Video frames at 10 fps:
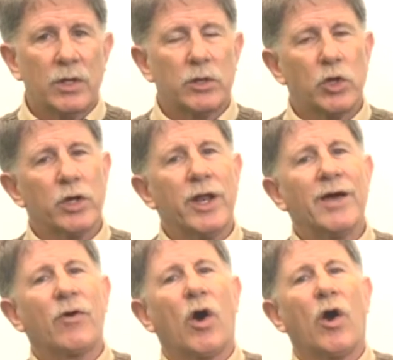you're going to
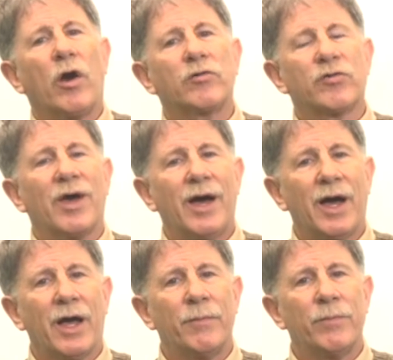have a hard
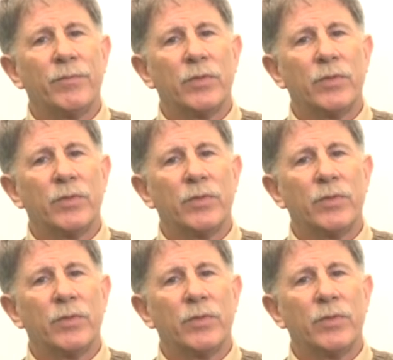time